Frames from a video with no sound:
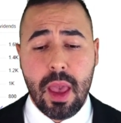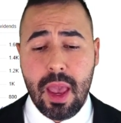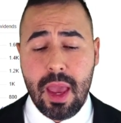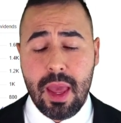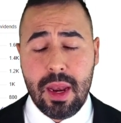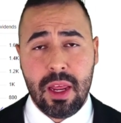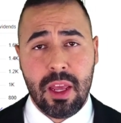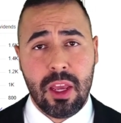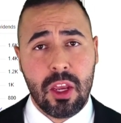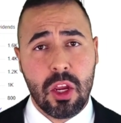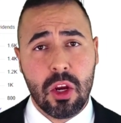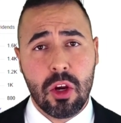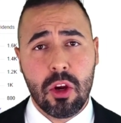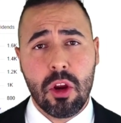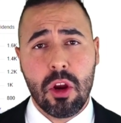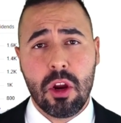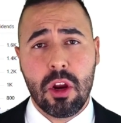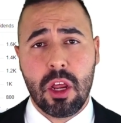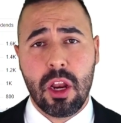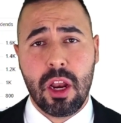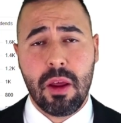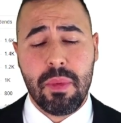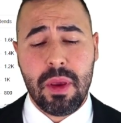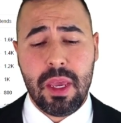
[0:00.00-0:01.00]
and in here,
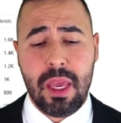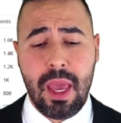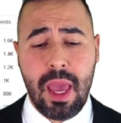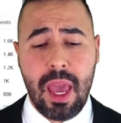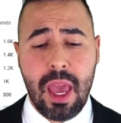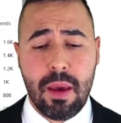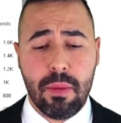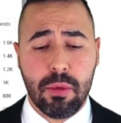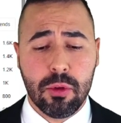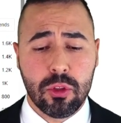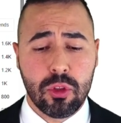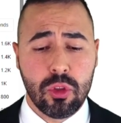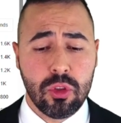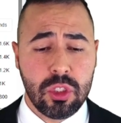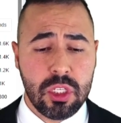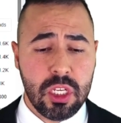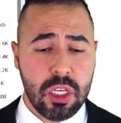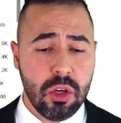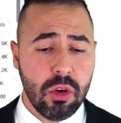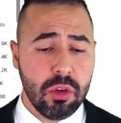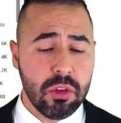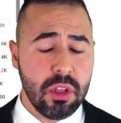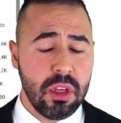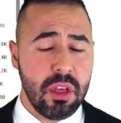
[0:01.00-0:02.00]
you're going to be able to
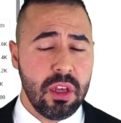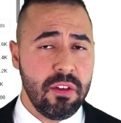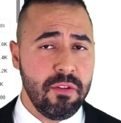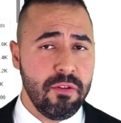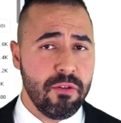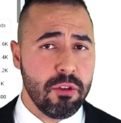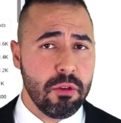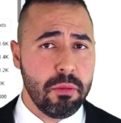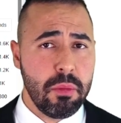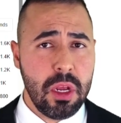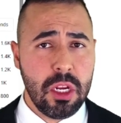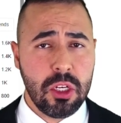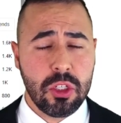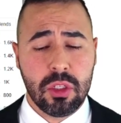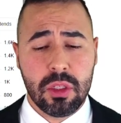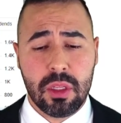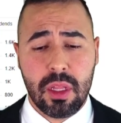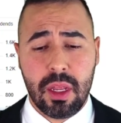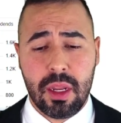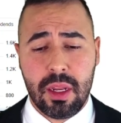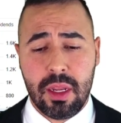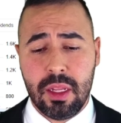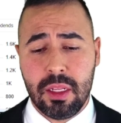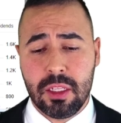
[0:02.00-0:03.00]
see all the
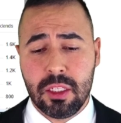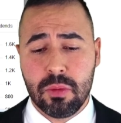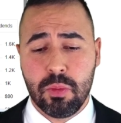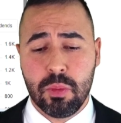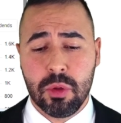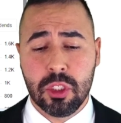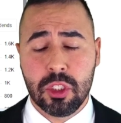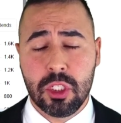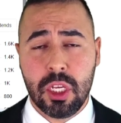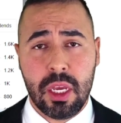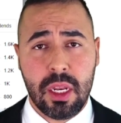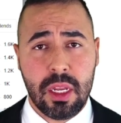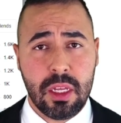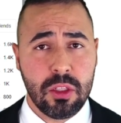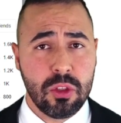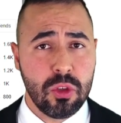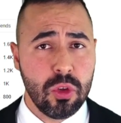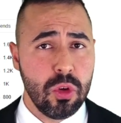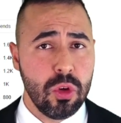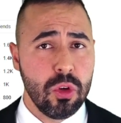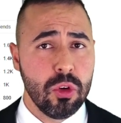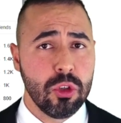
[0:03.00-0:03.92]
information that it's pertaining to